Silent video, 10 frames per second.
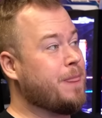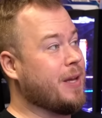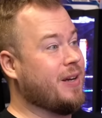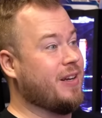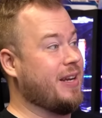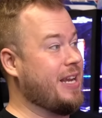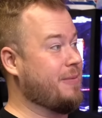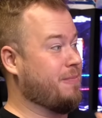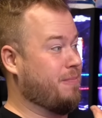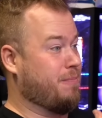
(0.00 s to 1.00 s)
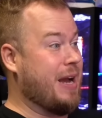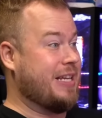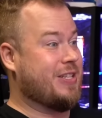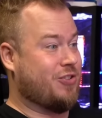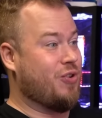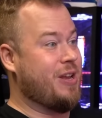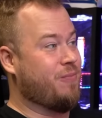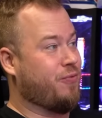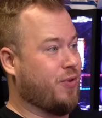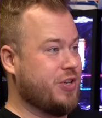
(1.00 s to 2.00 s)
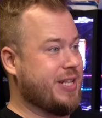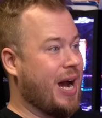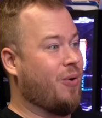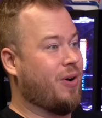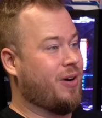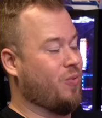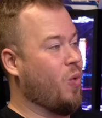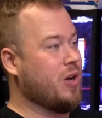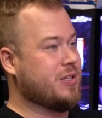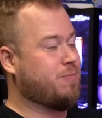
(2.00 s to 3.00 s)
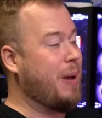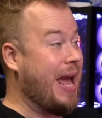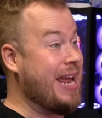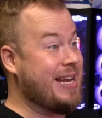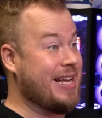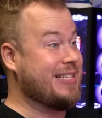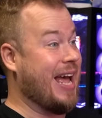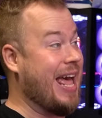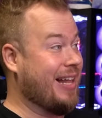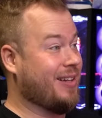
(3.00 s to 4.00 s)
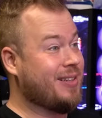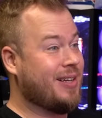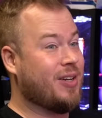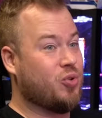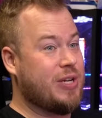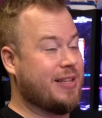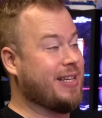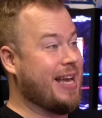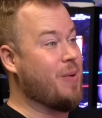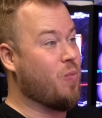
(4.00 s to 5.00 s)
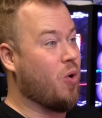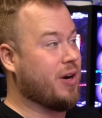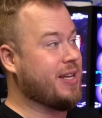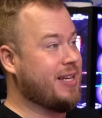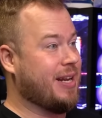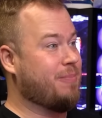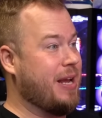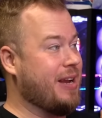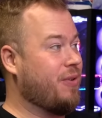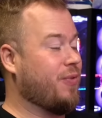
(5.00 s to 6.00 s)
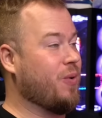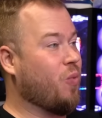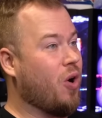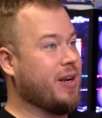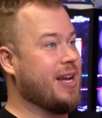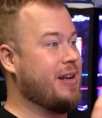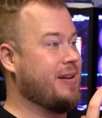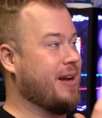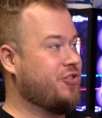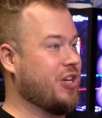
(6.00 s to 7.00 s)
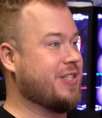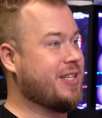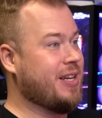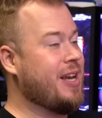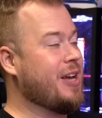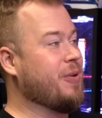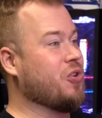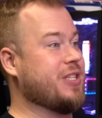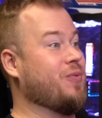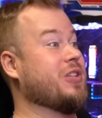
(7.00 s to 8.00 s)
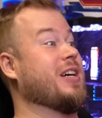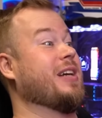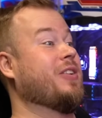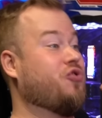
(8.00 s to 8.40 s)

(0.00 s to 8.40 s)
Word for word: Uh, my stream first hour was pain as hell to get the game working and make everything work and adjusting, because it was like